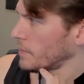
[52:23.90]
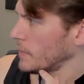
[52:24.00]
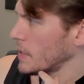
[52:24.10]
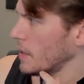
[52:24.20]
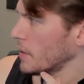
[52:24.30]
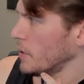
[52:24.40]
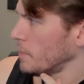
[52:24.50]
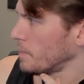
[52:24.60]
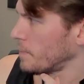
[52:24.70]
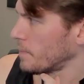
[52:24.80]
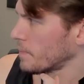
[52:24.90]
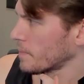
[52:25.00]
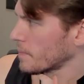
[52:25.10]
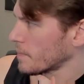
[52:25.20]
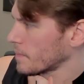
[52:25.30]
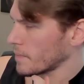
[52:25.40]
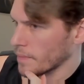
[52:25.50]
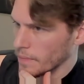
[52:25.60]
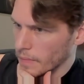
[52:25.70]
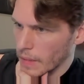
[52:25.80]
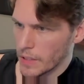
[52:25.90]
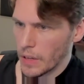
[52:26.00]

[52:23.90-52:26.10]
That's kind of cute. It's